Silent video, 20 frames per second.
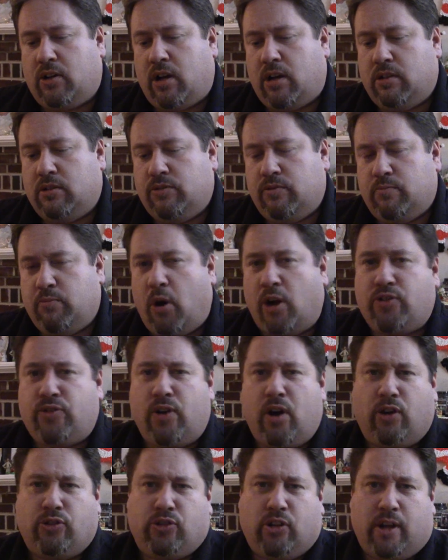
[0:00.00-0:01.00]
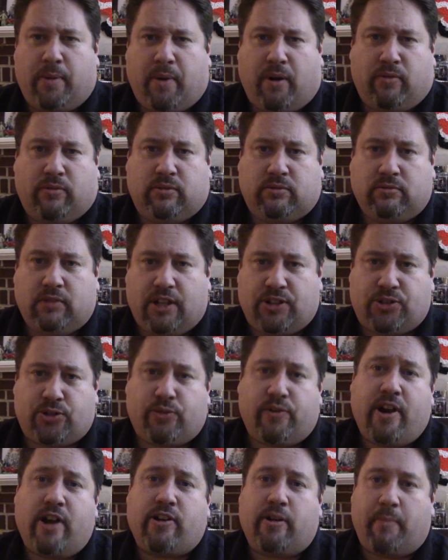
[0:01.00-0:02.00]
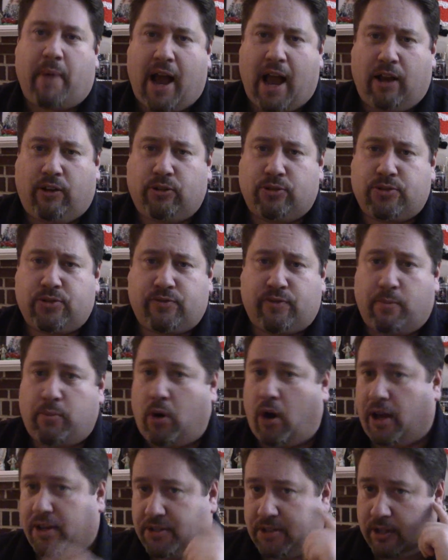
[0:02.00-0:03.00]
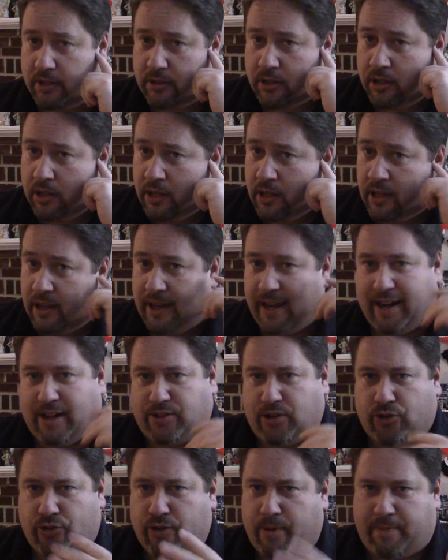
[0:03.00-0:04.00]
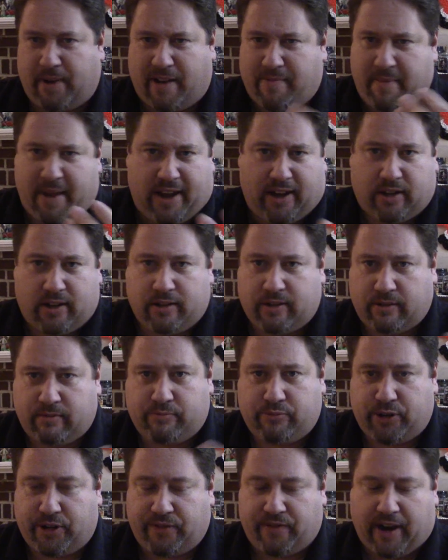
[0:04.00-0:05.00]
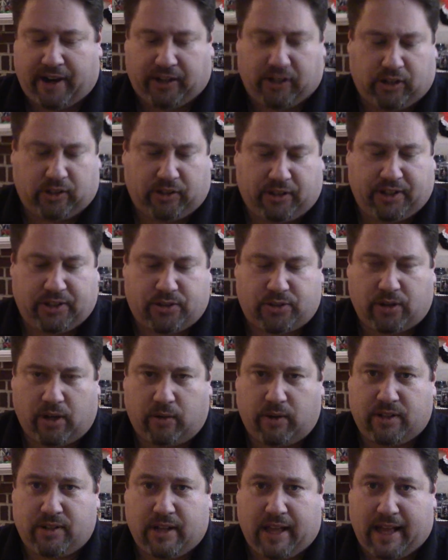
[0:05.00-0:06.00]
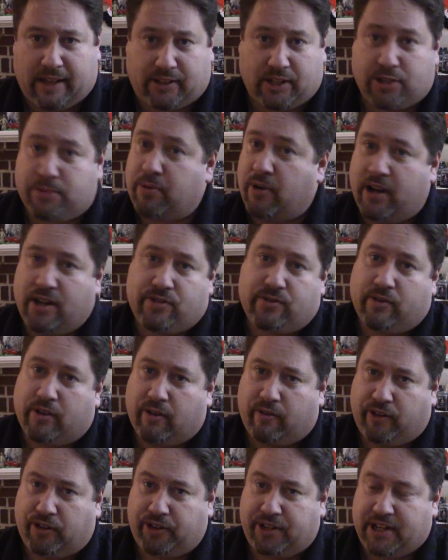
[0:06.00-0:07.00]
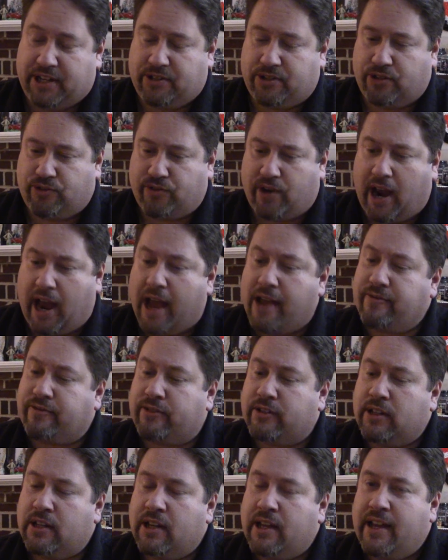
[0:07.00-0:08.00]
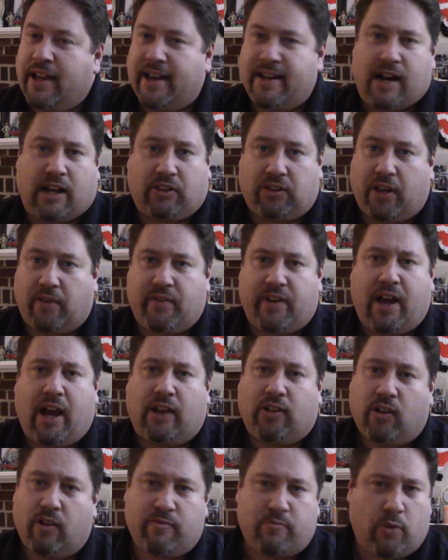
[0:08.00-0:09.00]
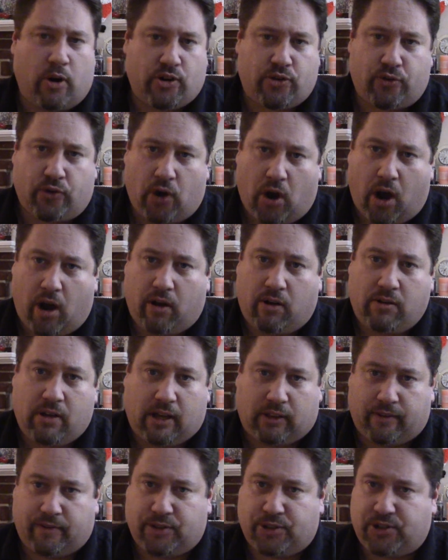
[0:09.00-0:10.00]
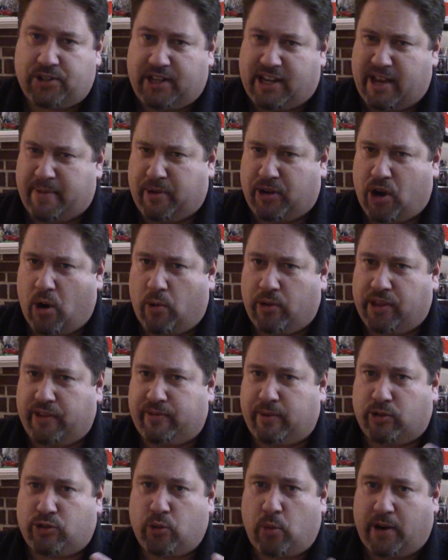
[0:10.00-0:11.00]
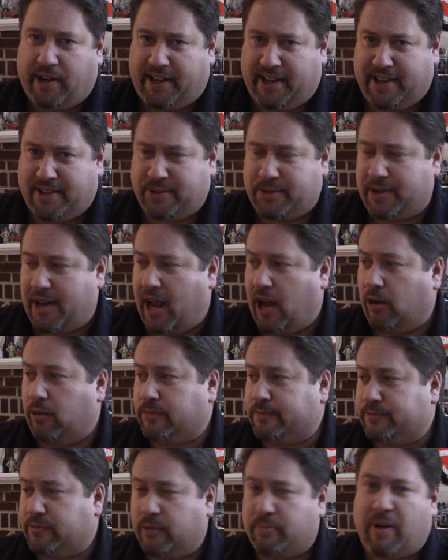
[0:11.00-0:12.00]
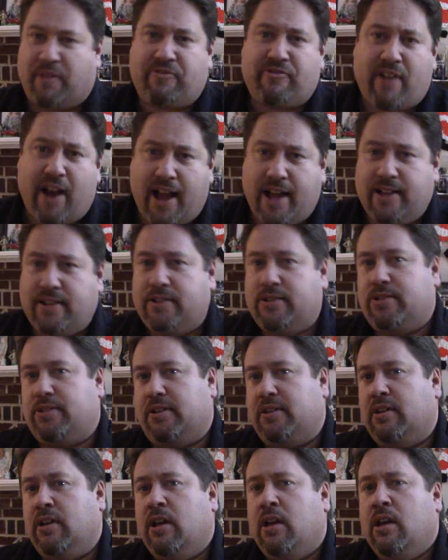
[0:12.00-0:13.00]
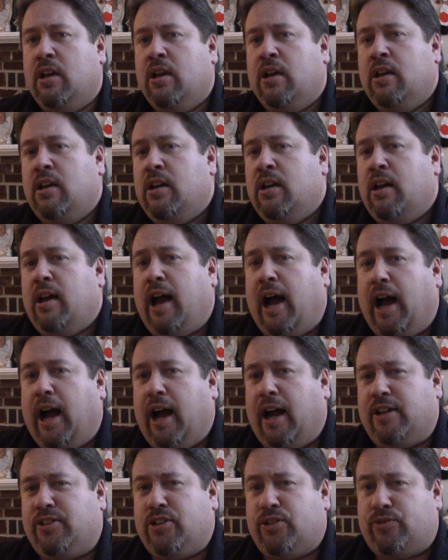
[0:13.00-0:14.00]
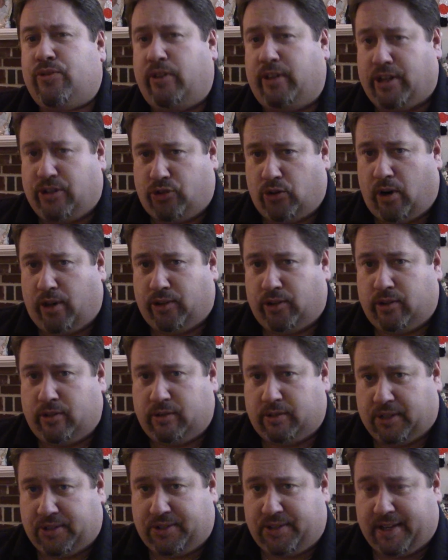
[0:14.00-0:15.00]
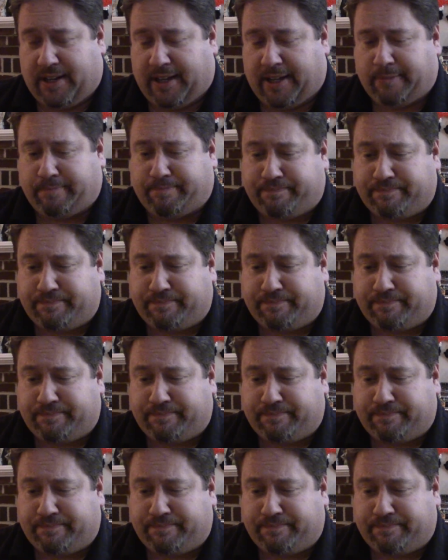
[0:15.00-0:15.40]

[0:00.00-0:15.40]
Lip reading: Montreal's only it's 300 miles from Boston, and it's a trip I make pretty regularly. So at this point, it's a really easy drive, and I love it. I love Montreal. I love the city. I've been going there for about 20 years now with my friends, and I just really enjoy the city.